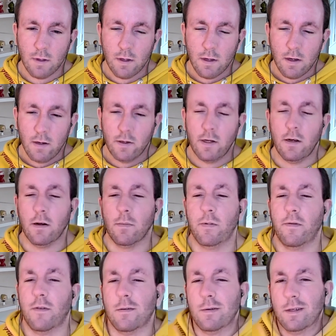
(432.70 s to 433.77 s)
She's gonna
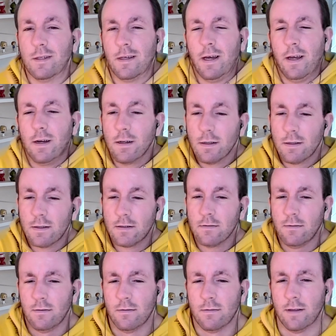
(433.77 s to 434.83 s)
perform a seance.
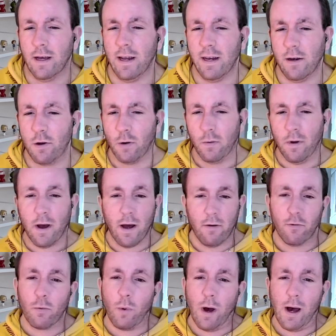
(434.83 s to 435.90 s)
Oh, they don't end
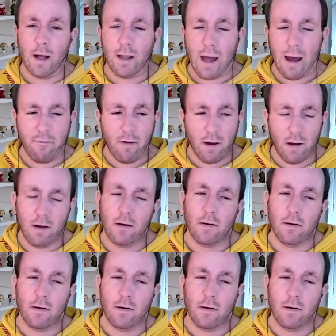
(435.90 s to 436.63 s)
well ever.